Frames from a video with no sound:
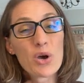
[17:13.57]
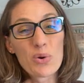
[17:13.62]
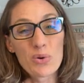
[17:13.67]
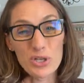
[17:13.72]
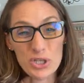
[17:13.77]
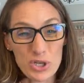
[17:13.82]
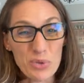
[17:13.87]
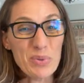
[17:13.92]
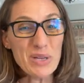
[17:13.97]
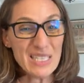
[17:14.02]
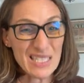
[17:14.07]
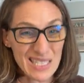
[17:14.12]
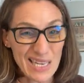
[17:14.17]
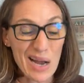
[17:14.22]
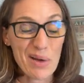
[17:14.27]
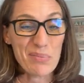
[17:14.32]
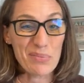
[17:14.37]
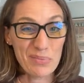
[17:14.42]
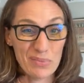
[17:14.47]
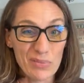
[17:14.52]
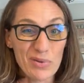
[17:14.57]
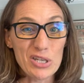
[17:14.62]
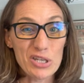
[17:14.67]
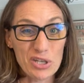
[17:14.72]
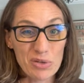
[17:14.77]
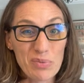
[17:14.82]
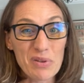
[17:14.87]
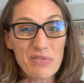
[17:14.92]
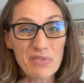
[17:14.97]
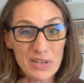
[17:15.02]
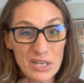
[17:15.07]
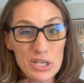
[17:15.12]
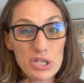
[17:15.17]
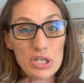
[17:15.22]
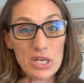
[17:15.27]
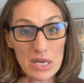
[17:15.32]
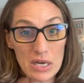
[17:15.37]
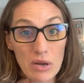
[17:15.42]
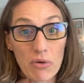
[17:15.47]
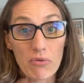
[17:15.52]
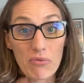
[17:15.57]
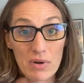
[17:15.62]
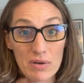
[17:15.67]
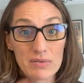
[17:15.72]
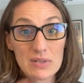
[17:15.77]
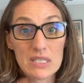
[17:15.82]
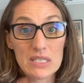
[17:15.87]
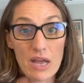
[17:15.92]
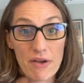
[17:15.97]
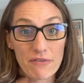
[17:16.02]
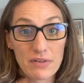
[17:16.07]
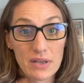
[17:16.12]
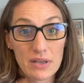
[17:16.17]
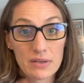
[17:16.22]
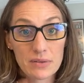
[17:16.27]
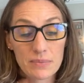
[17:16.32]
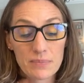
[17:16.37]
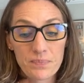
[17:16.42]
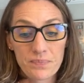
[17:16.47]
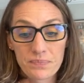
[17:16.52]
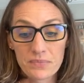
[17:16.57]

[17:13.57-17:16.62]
We should be stopped, we should be finished eating around seven.